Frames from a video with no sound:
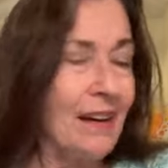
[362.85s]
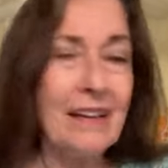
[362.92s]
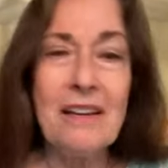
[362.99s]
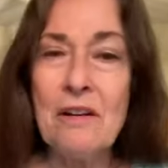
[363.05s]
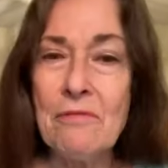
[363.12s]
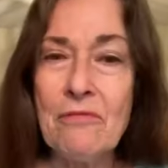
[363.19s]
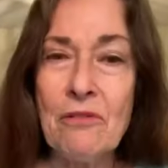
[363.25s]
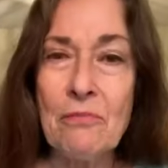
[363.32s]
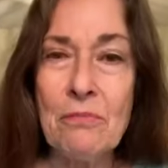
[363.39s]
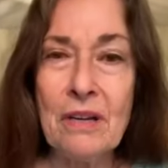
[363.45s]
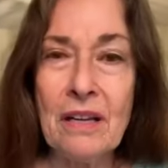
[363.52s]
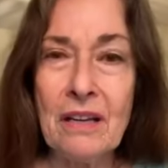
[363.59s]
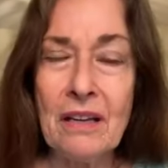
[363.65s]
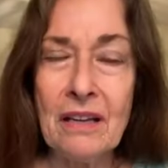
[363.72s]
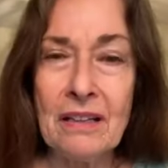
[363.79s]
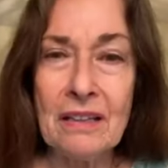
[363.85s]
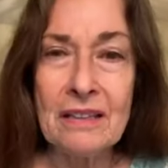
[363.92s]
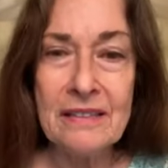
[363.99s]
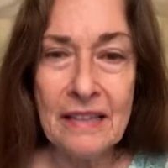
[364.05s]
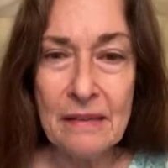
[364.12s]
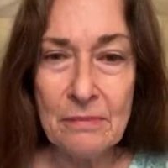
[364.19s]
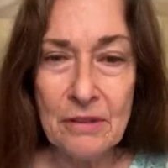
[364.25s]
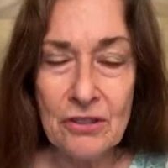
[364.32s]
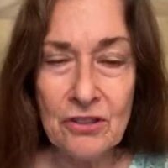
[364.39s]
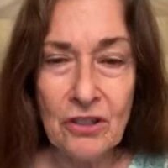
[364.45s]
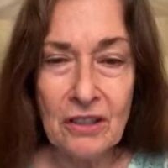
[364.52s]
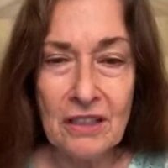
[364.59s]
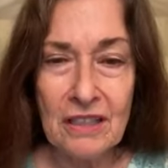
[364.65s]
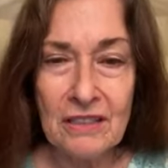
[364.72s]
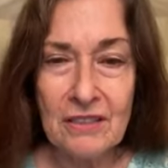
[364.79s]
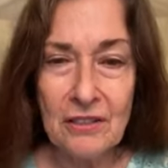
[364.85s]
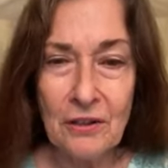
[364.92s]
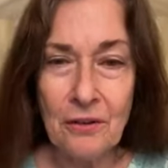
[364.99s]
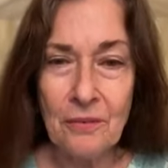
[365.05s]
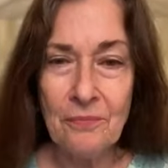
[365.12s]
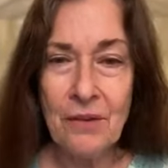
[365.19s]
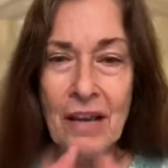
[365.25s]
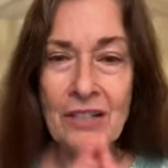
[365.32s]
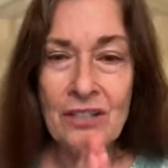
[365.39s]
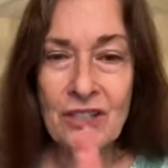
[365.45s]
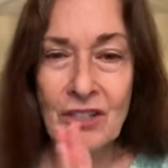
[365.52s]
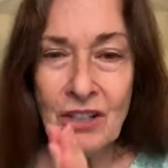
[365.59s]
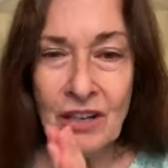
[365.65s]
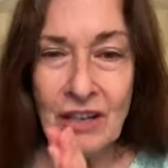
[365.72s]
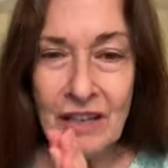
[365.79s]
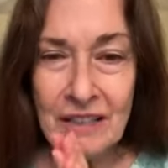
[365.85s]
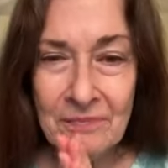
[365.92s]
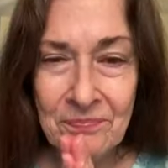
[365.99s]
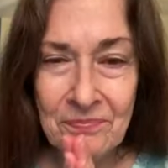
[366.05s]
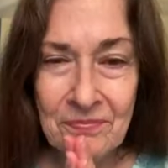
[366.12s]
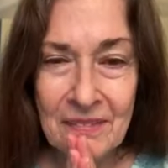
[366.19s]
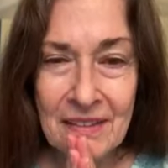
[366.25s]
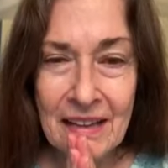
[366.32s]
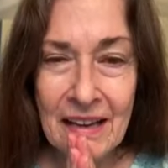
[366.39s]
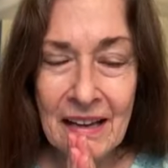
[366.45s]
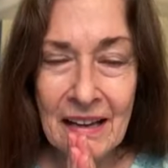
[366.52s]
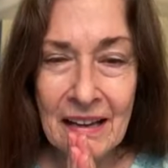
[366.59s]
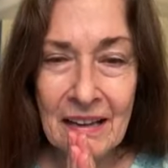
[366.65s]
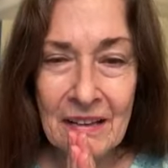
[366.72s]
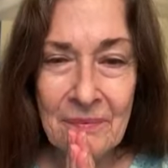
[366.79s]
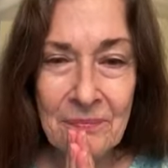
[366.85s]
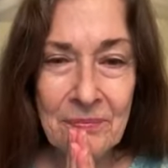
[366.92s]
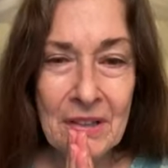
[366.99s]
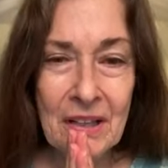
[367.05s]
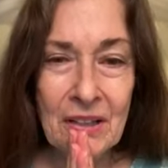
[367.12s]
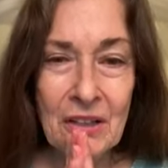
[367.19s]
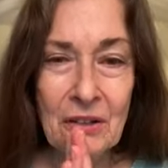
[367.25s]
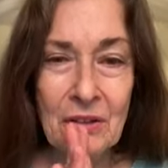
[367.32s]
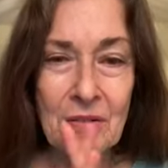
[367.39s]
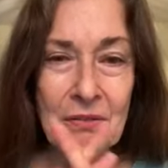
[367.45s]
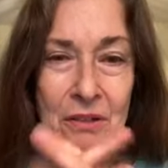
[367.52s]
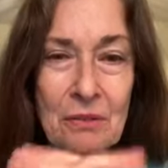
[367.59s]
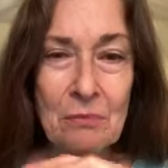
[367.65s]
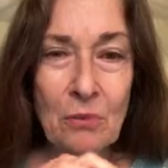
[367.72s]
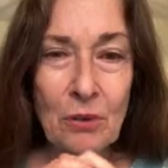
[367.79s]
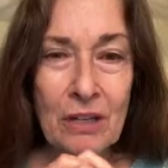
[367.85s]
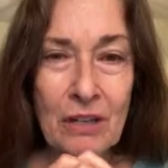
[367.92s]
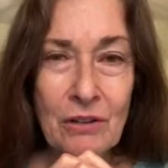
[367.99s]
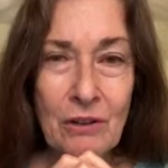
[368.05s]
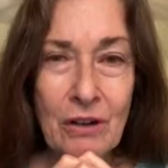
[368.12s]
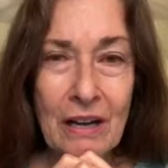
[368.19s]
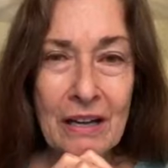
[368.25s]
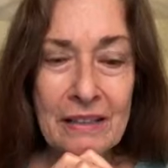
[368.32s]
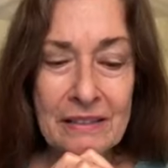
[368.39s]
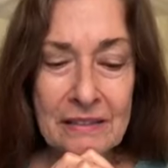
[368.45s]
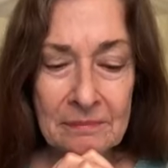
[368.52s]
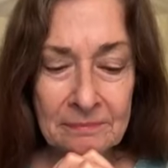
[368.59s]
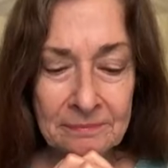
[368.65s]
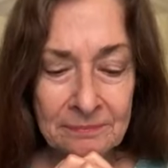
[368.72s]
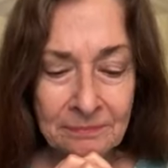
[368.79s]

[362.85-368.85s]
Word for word: I come from being an excitement junkie. So hi, Sean. Yay. Hello. Good morning, you guys.